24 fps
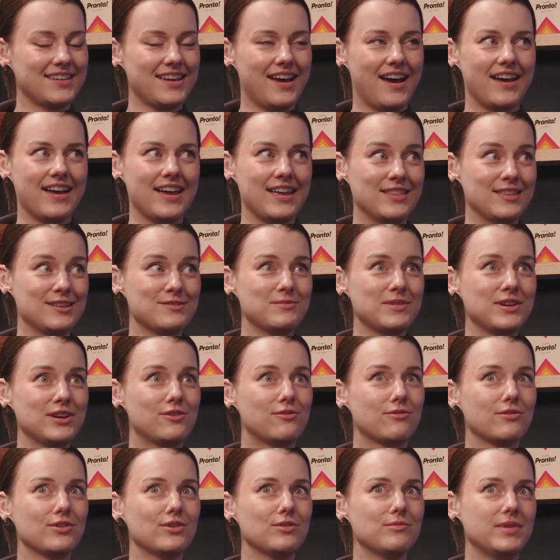Yeah. And then we
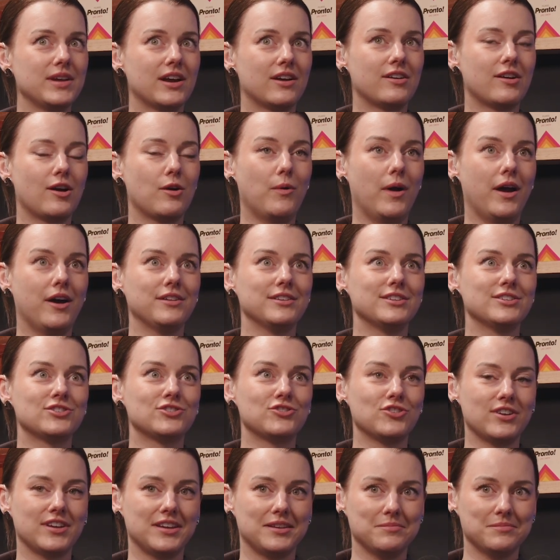grew beyond our wildest
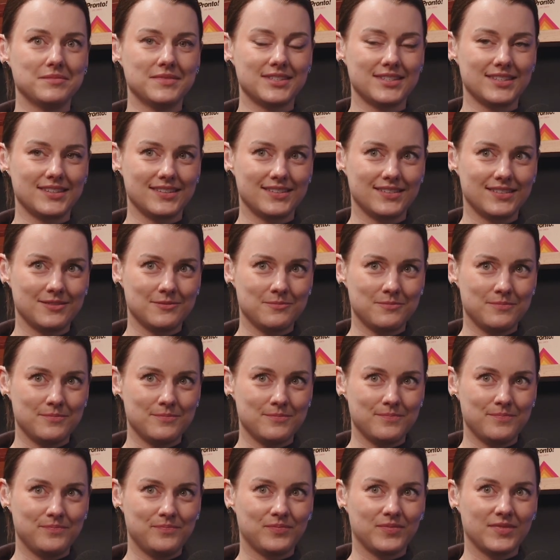dreams.
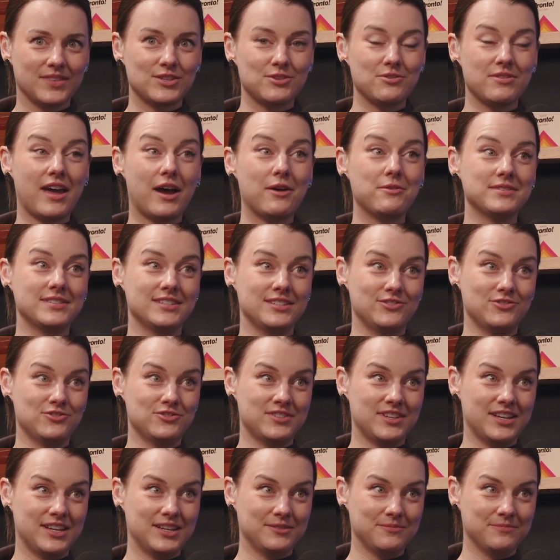So that was
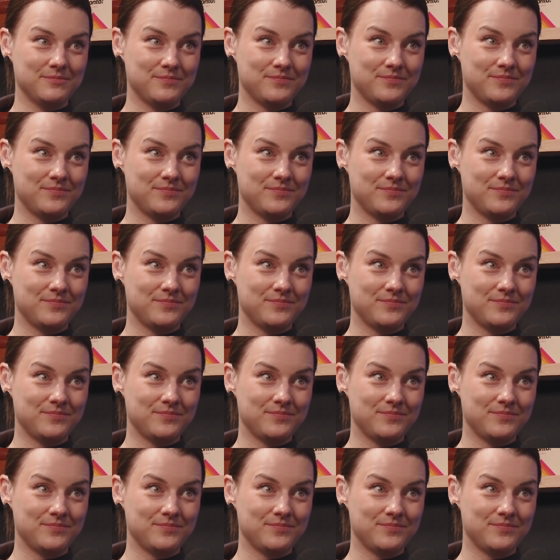interesting.